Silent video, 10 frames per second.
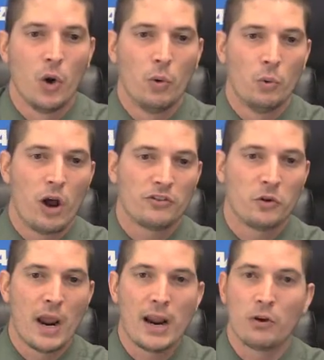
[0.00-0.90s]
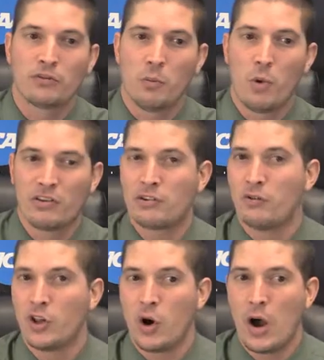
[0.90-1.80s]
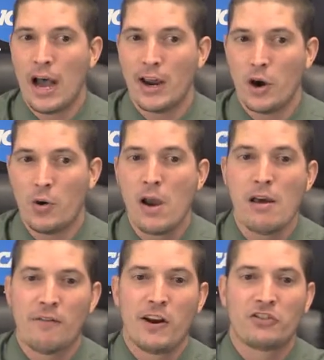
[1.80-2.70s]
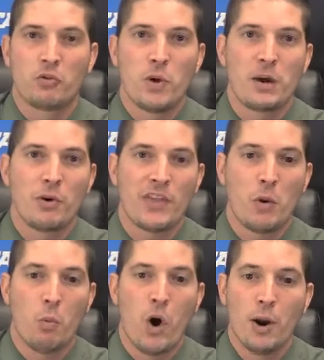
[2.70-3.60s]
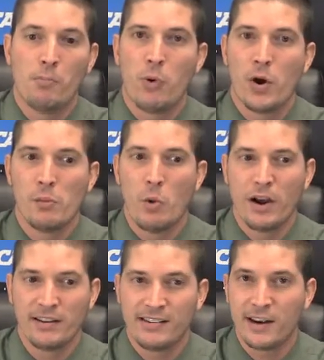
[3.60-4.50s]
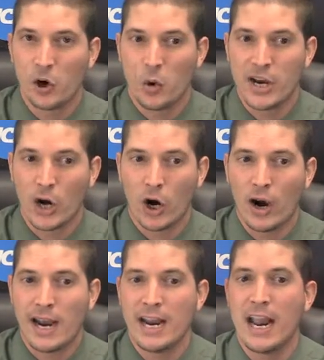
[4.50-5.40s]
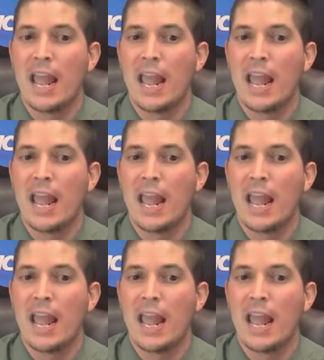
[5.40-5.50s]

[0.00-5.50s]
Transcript: Ross, who hails from Westerville, Ohio, finished the week with a 1.10 ERA